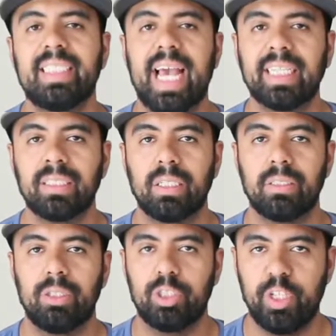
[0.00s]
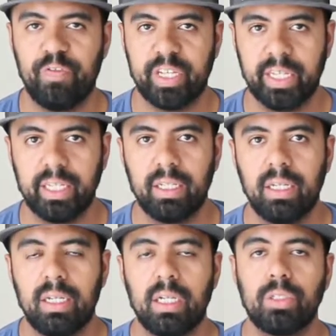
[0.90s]
tax certificate.
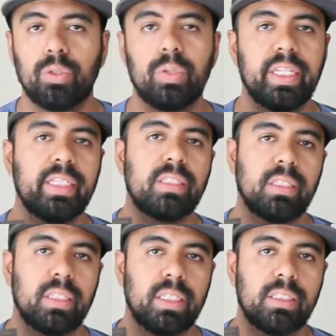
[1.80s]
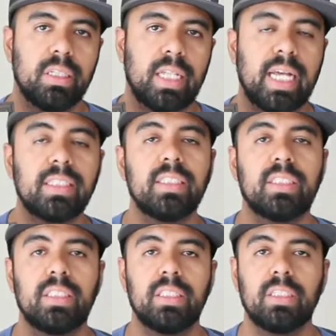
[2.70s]
So this
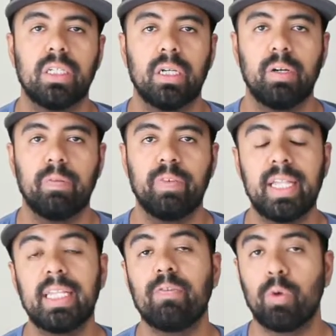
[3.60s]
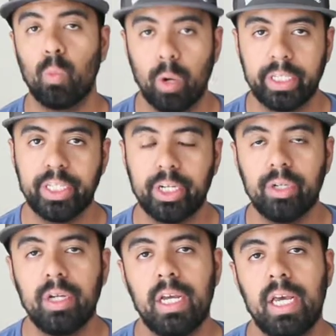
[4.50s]
license is valid for 1
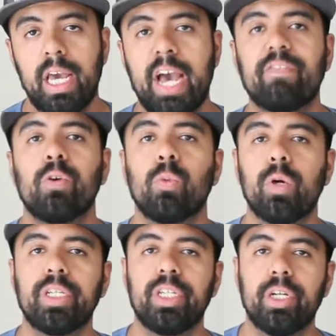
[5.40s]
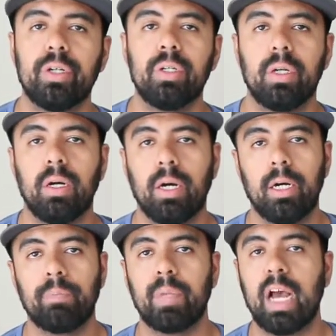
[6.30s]
year. After 1 year,
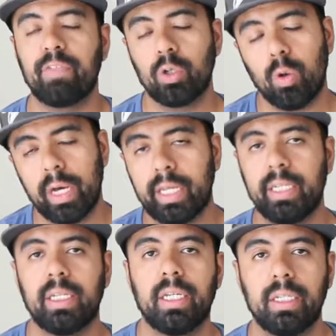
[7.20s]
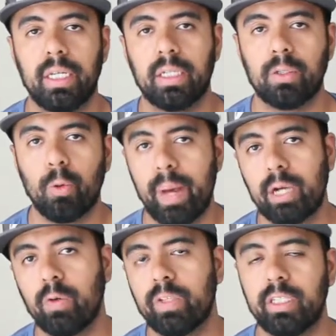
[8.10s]
I have to go ahead and go
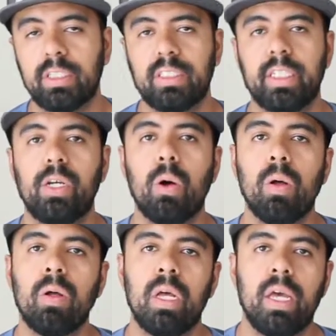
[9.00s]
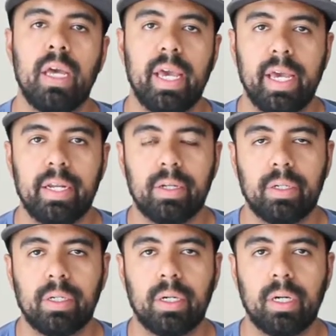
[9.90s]
back over there to City Hall and
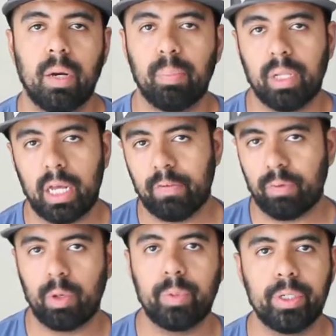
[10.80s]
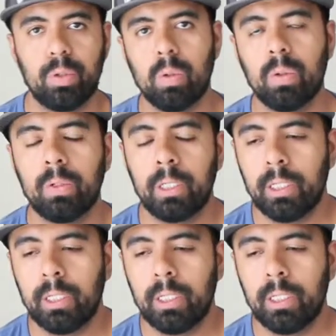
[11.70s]
apply for a renewal.